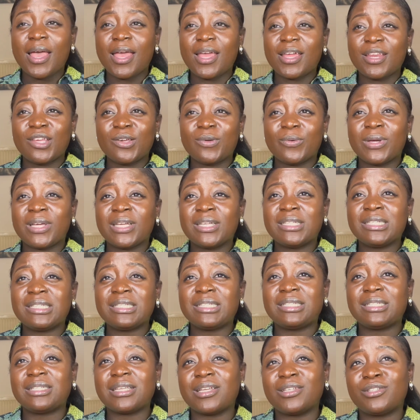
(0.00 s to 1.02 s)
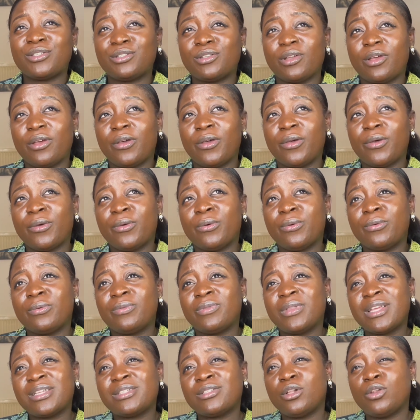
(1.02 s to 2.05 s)
anyways, so
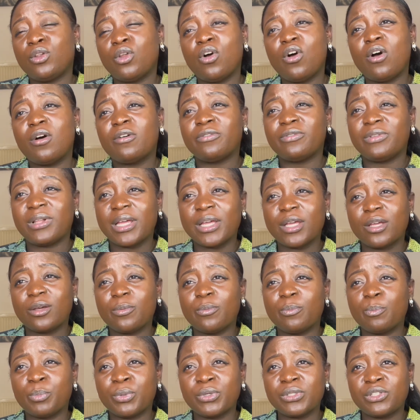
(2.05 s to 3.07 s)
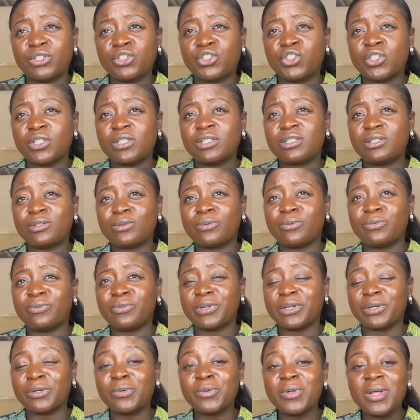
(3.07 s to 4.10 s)
there's a lot of like positions to
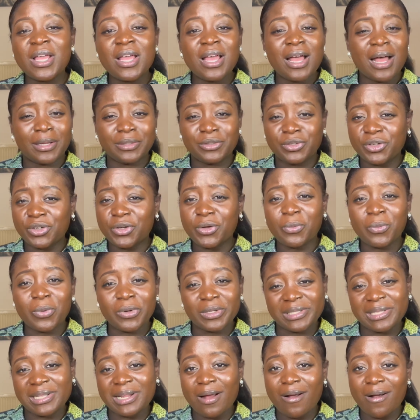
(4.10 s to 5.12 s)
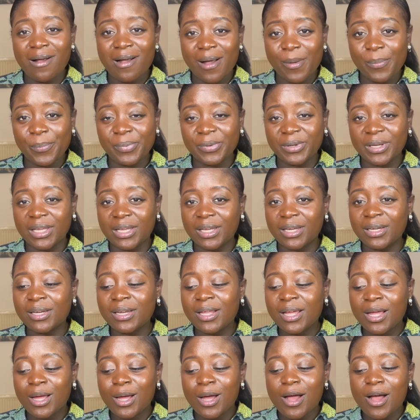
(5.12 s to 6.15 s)
fill, and do you know what's now happening?
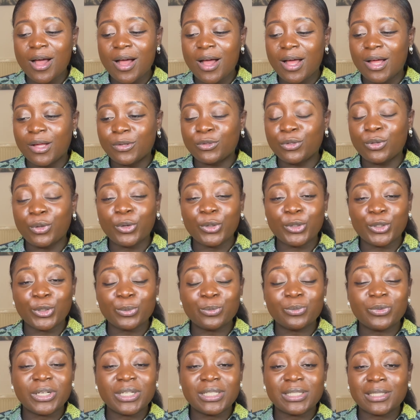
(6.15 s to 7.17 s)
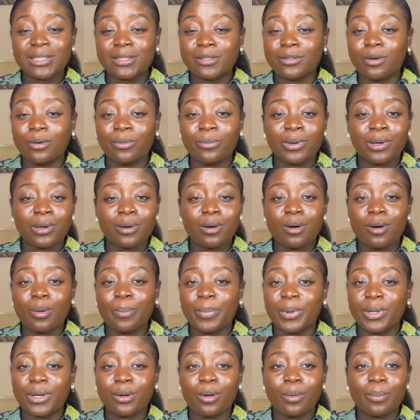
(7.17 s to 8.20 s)
The locum rates are going up
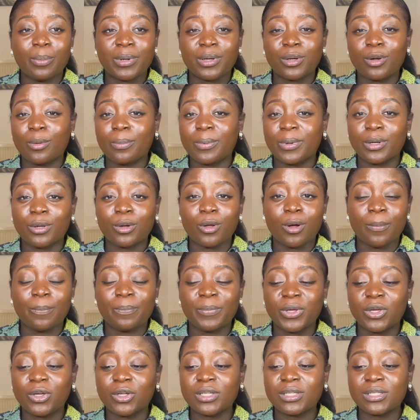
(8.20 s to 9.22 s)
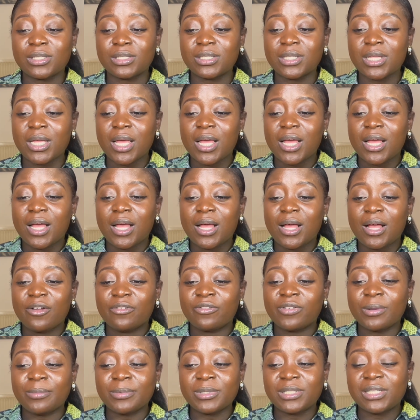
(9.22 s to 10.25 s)
and up and up and up, because
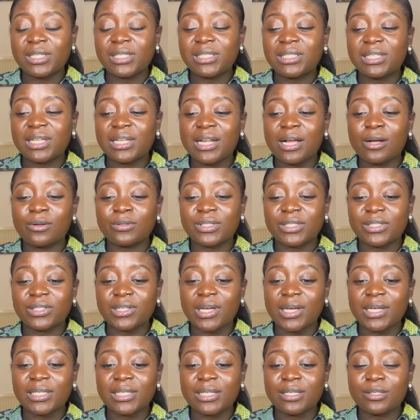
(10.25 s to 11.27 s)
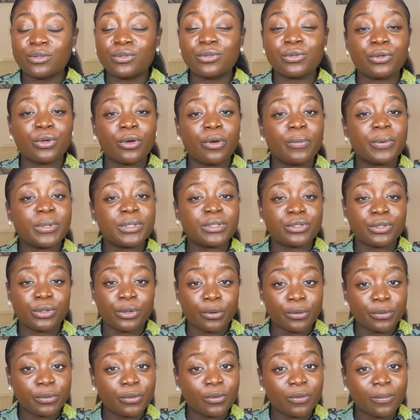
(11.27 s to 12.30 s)
pharmacists are now deciding to go into
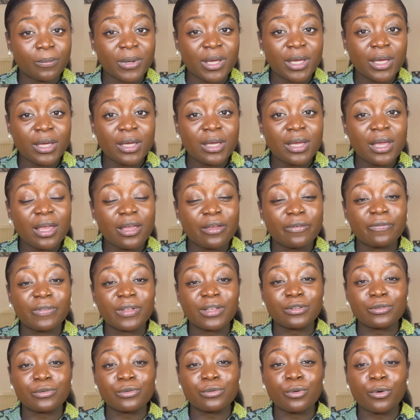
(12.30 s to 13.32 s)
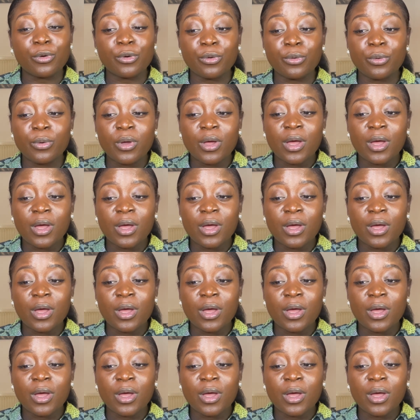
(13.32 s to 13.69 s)
locuming if there's no